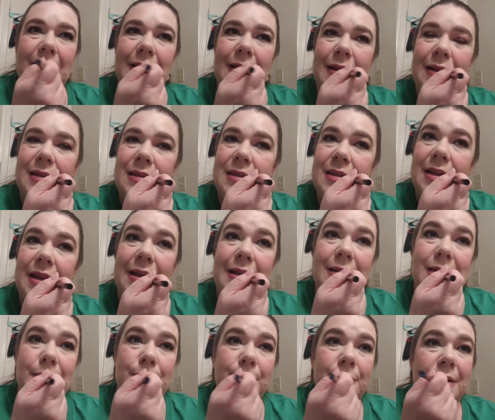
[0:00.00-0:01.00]
It
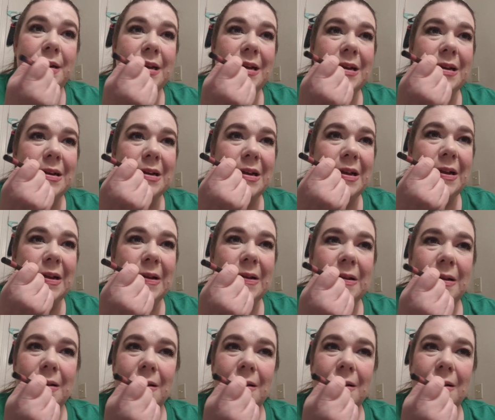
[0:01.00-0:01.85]
stays pretty good.